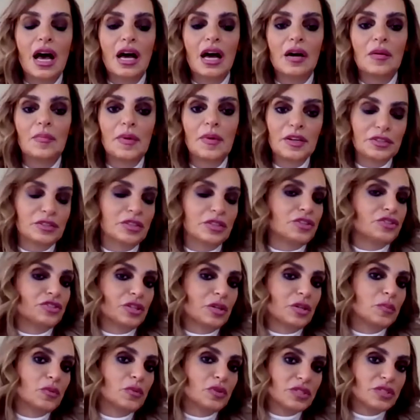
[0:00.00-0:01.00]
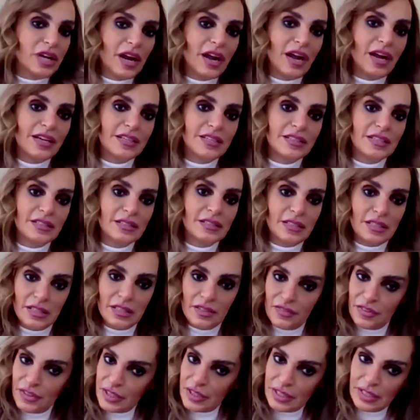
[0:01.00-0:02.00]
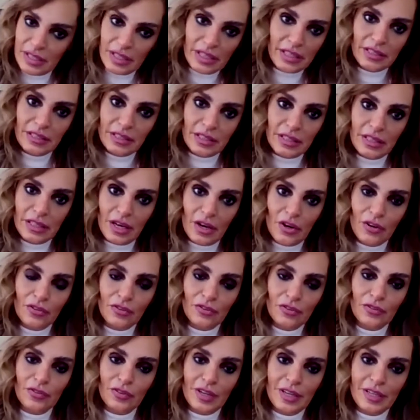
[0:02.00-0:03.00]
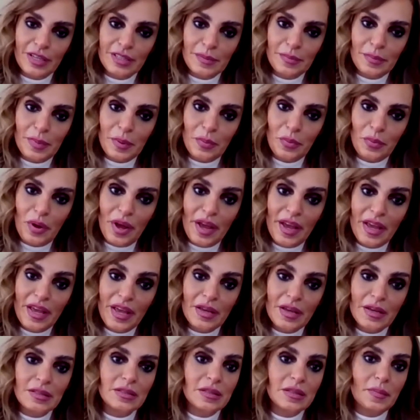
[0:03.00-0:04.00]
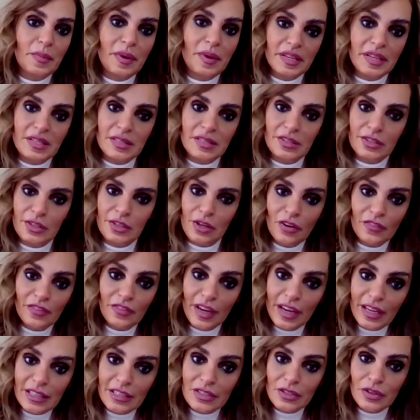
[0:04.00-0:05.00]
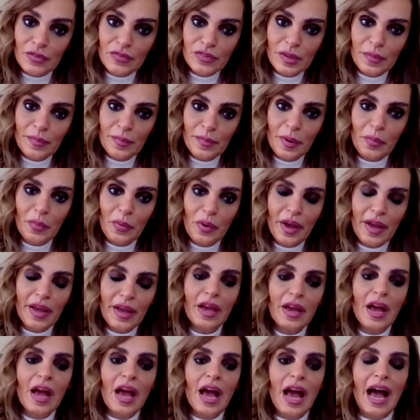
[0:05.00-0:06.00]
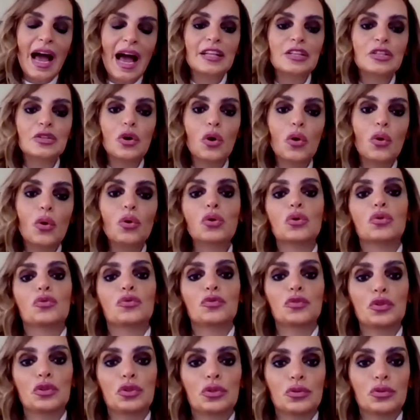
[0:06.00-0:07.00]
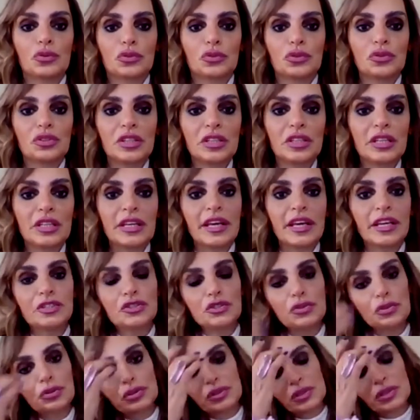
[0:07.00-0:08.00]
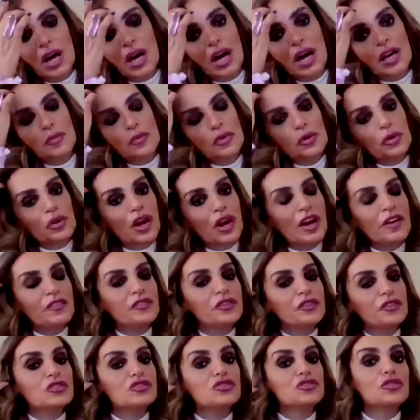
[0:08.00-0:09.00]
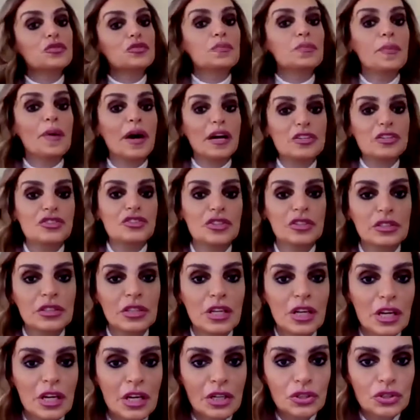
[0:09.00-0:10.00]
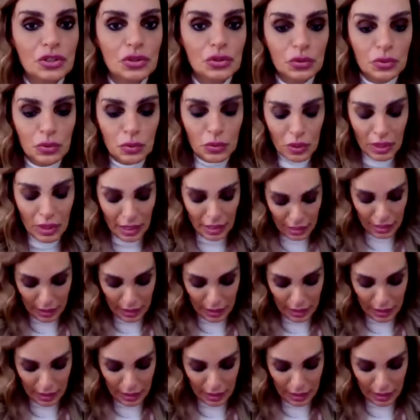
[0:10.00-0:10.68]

partnership with Her Excellency, the First Lady of Zimbabwe, and the Ministry of Health of Zimbabwe, and all of you to dedicate your time, your efforts, your passion to